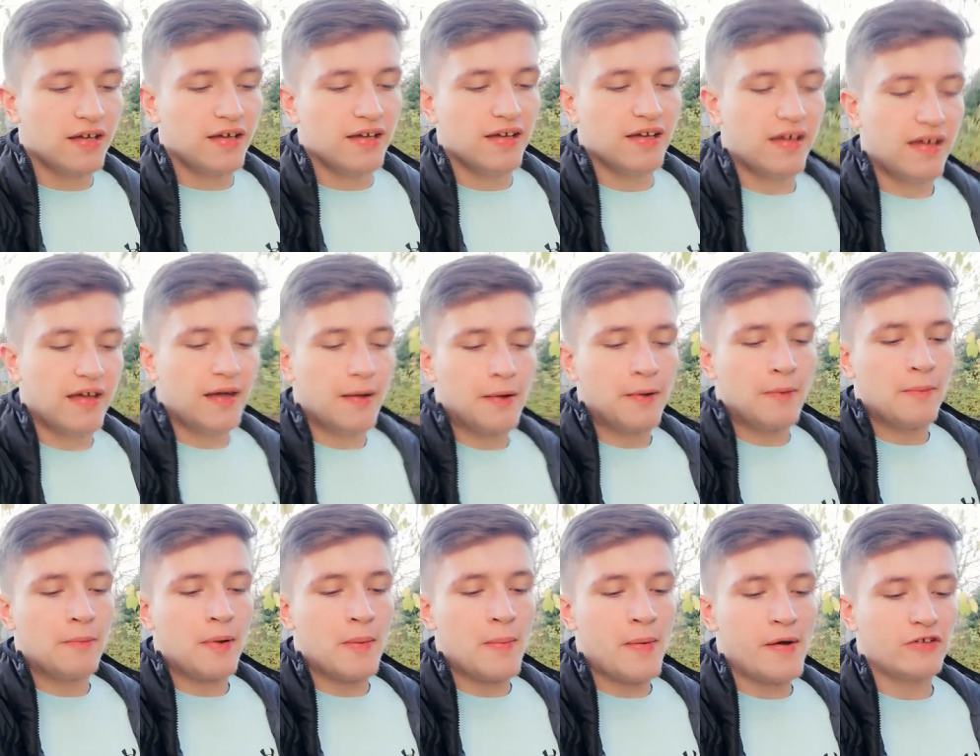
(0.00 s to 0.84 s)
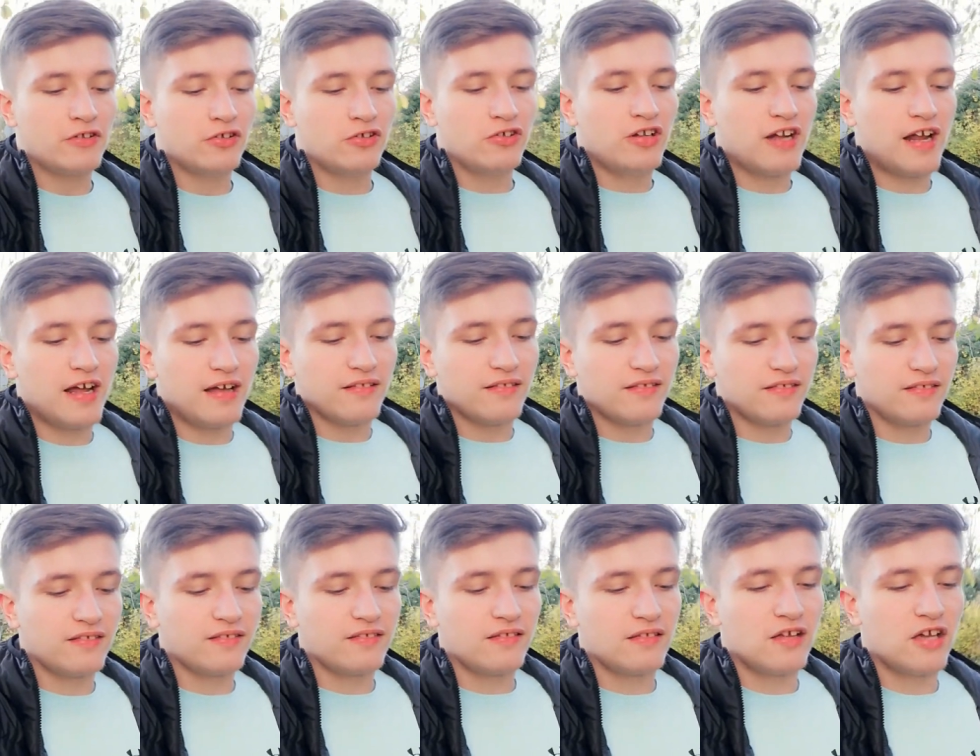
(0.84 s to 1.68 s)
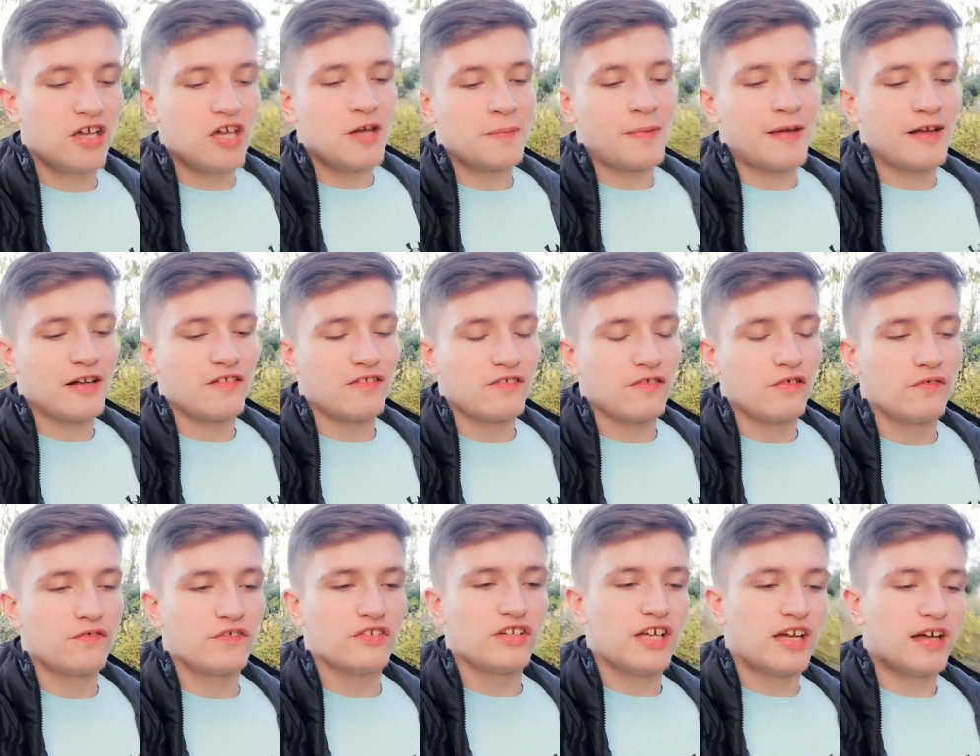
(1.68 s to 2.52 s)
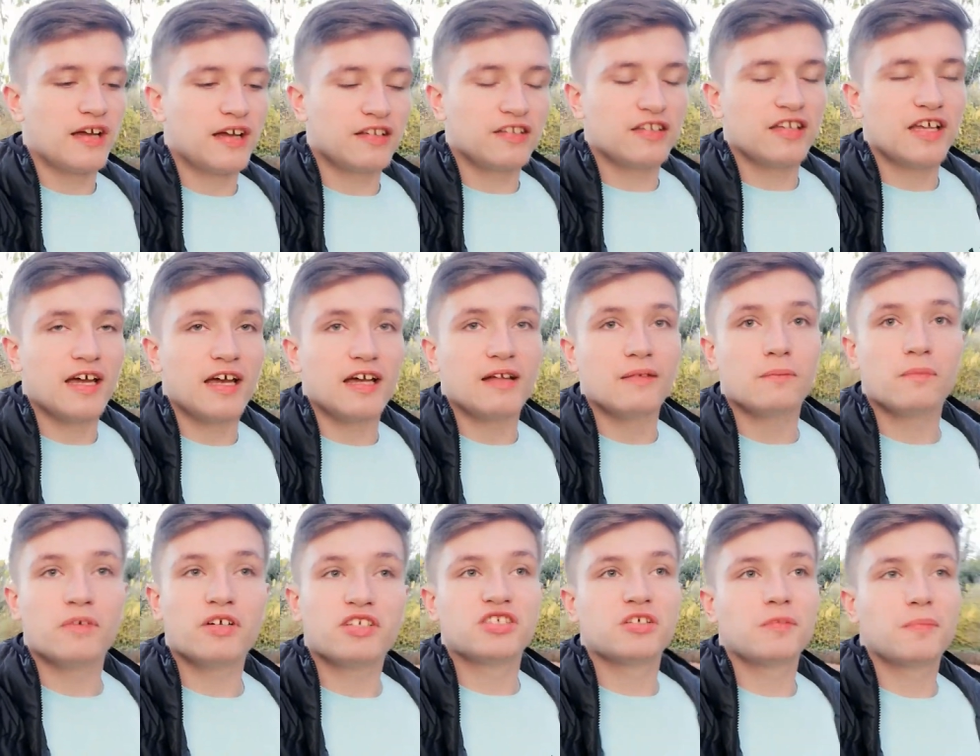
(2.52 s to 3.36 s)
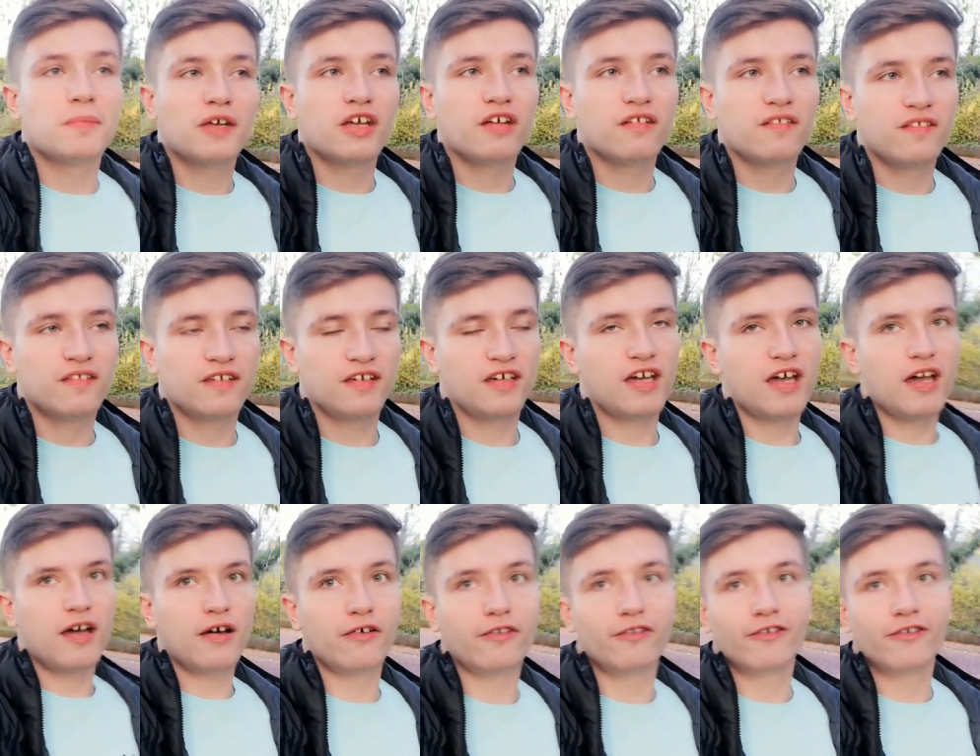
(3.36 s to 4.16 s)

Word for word: um, I might do that, and um, get the stuff for that, and then we should be good to go.